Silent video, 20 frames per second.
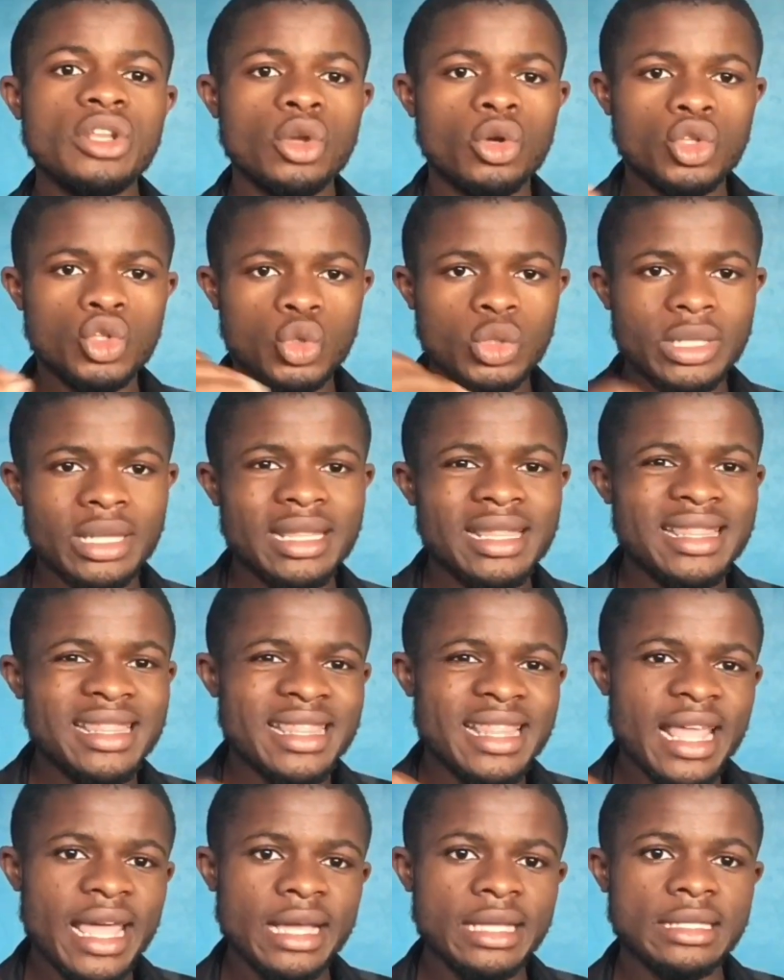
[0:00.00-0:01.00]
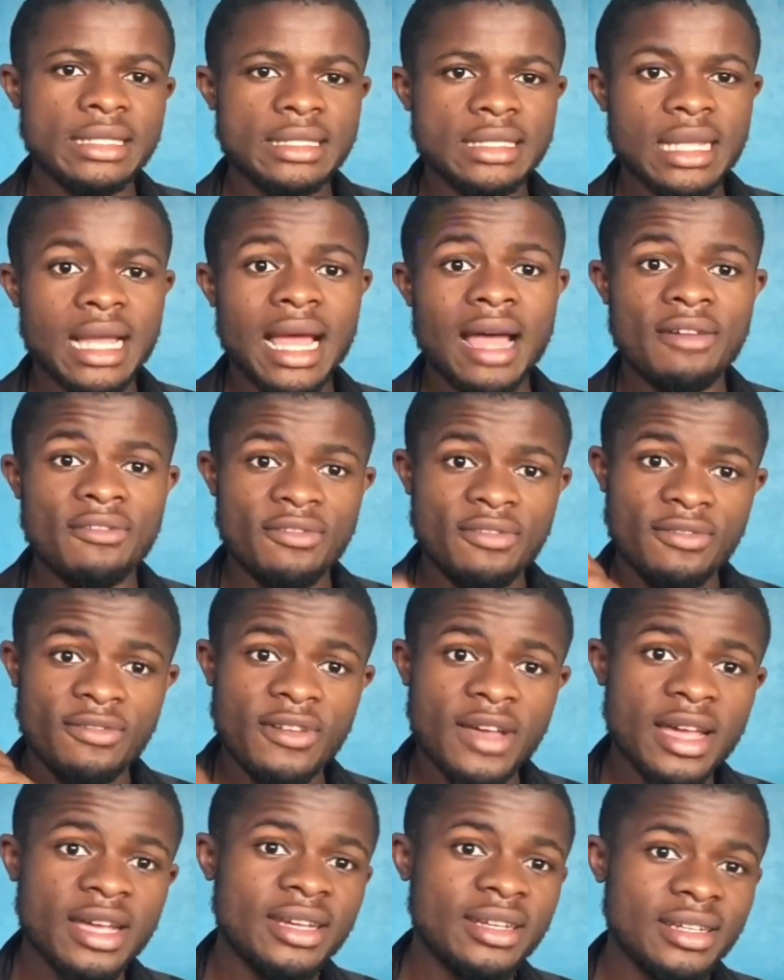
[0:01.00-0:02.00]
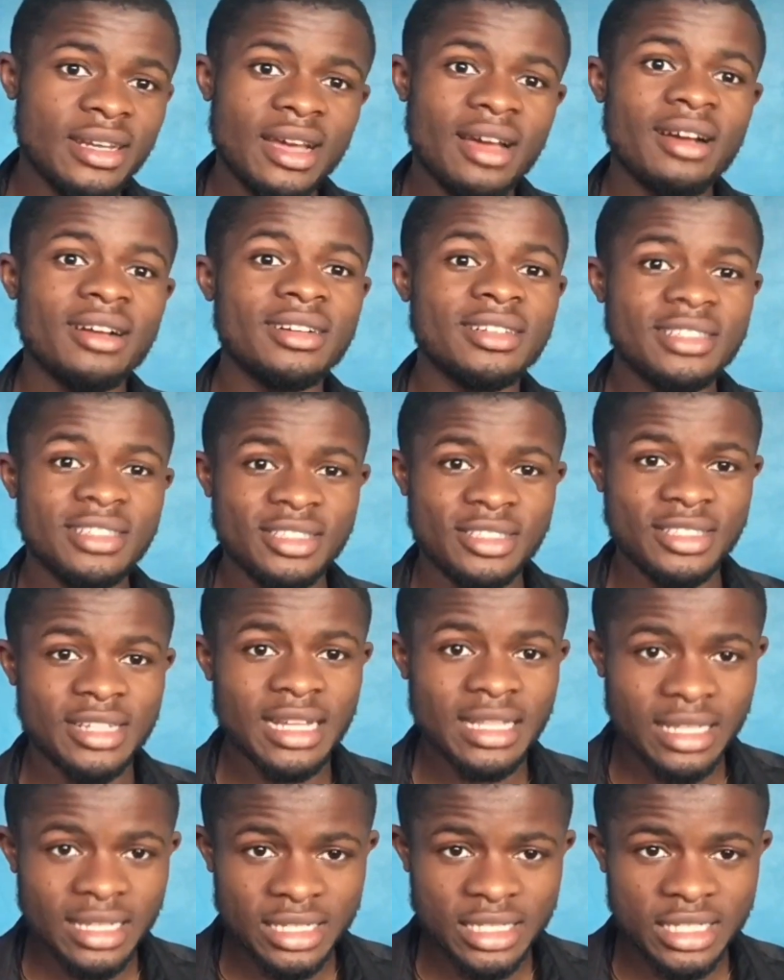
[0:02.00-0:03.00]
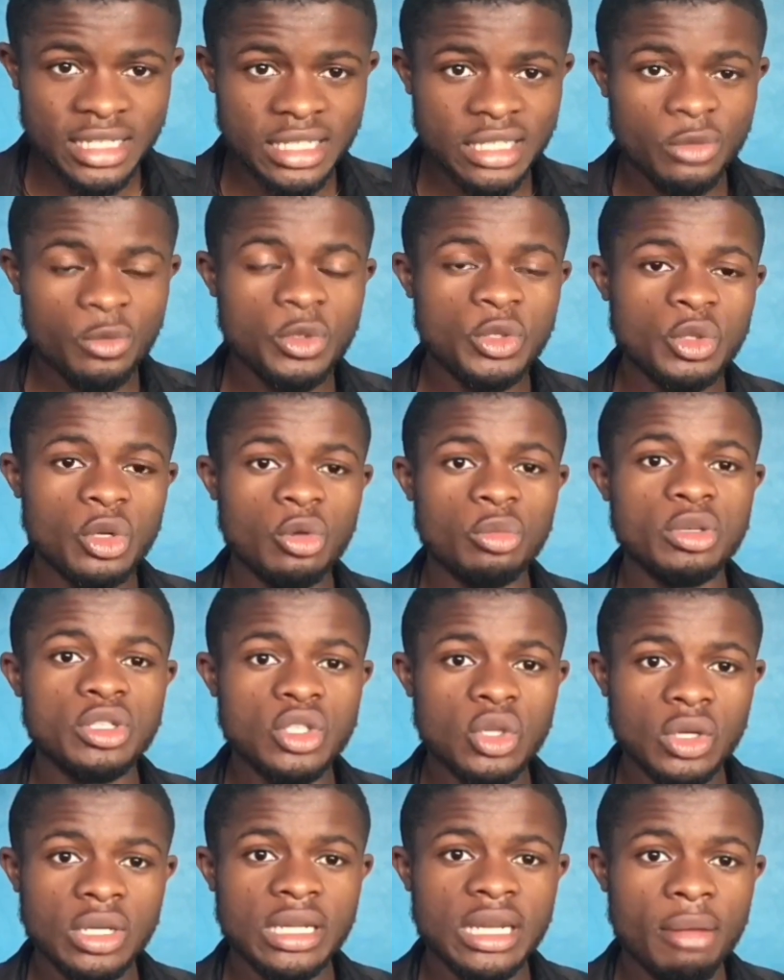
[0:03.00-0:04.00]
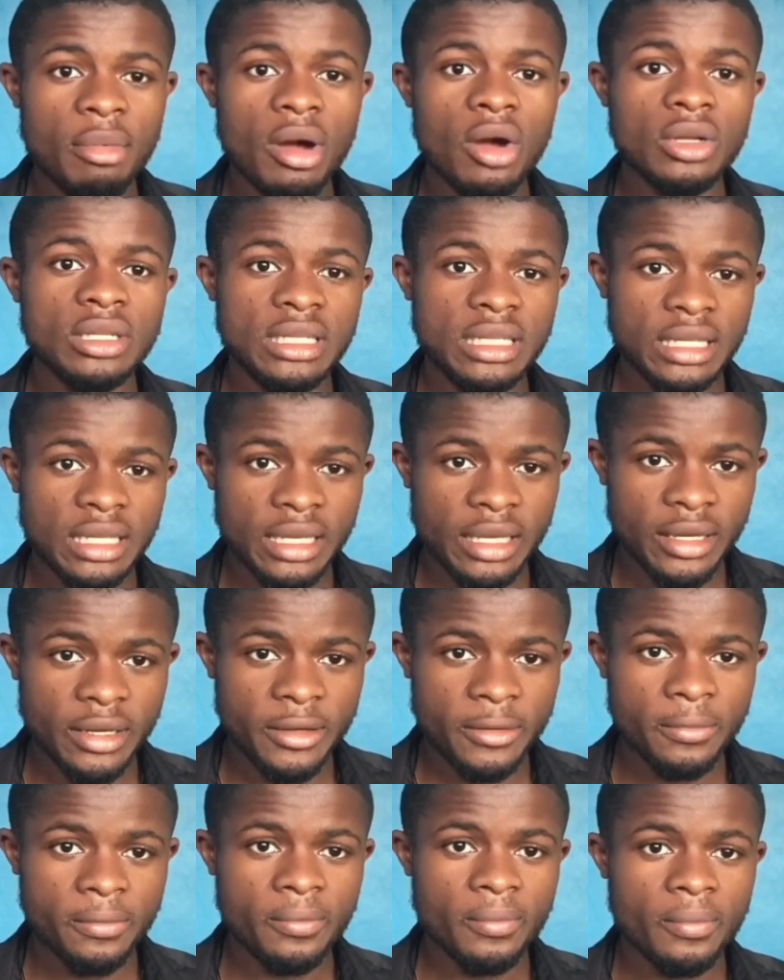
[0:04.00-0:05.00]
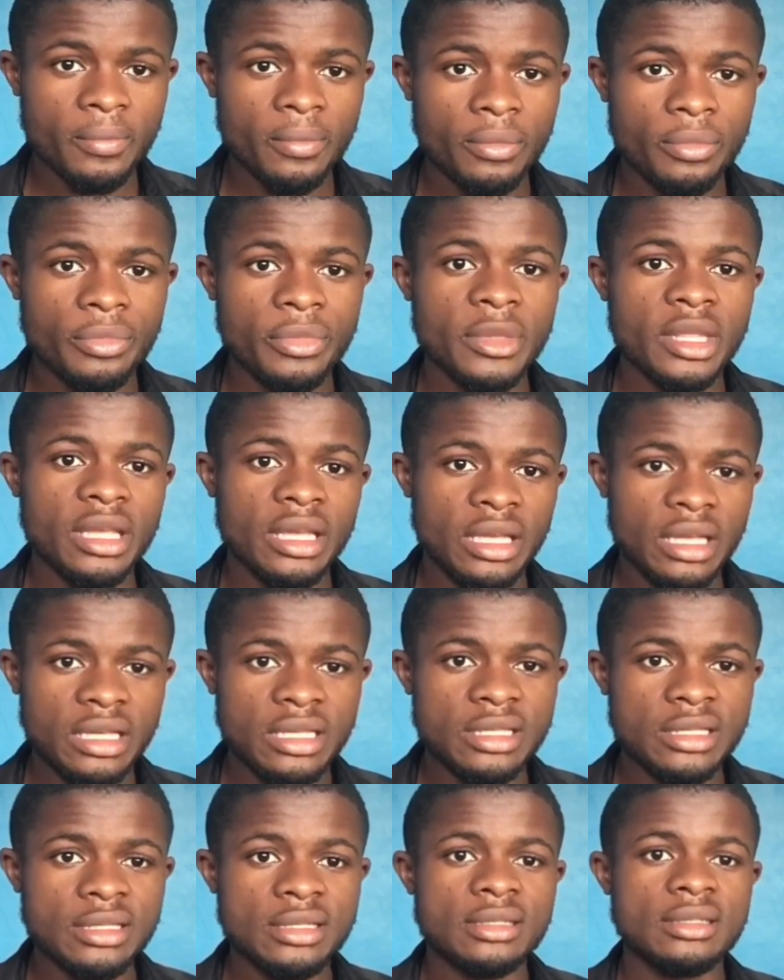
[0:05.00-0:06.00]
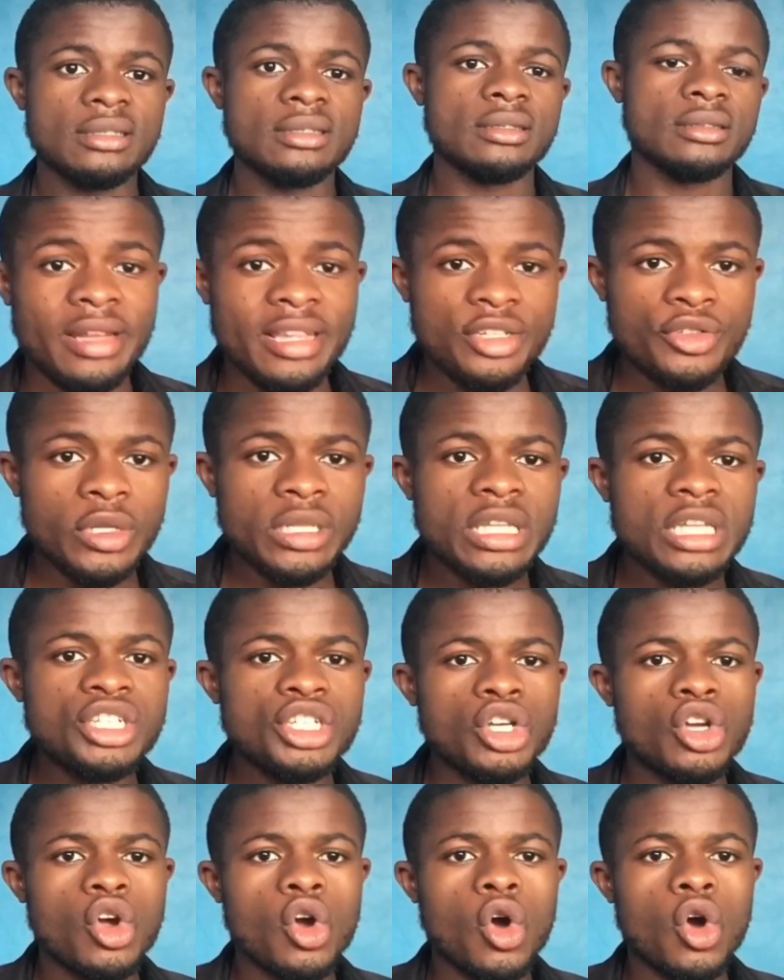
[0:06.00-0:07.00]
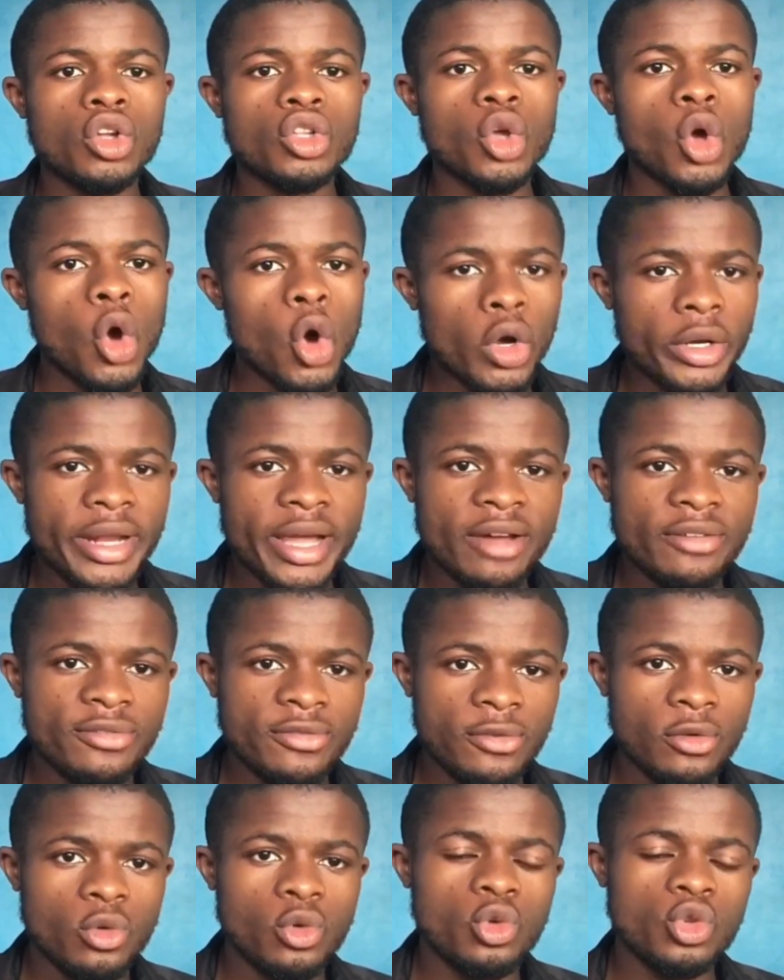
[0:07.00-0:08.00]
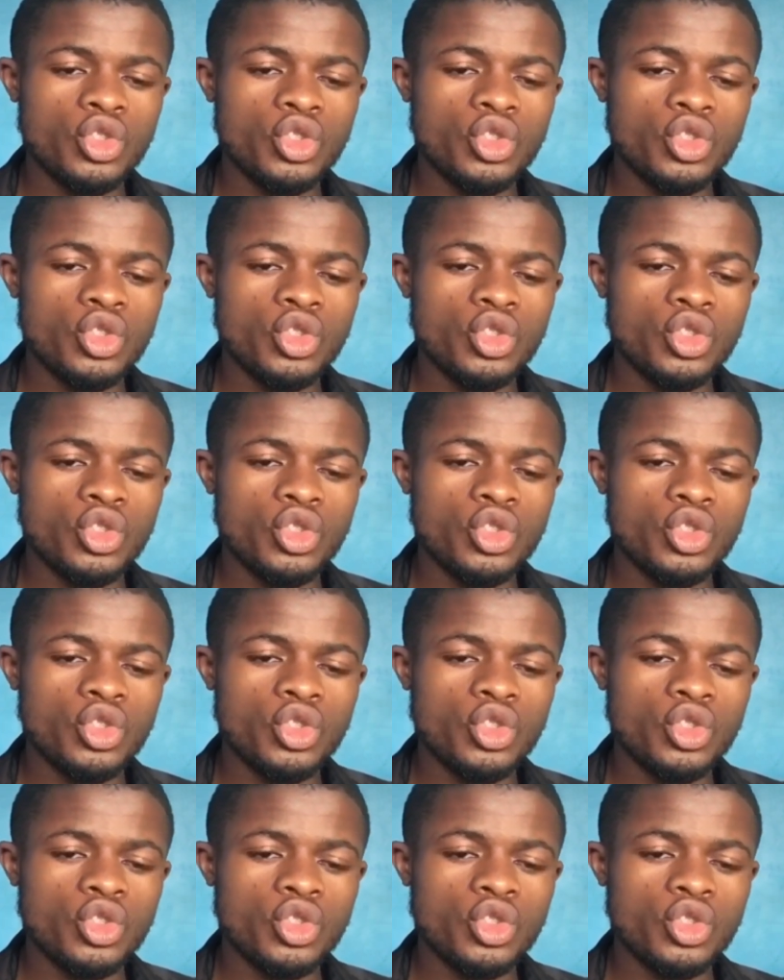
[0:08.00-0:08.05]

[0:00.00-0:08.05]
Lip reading: on to the next and final strategy which we'll be talking about here is the strategy called order flow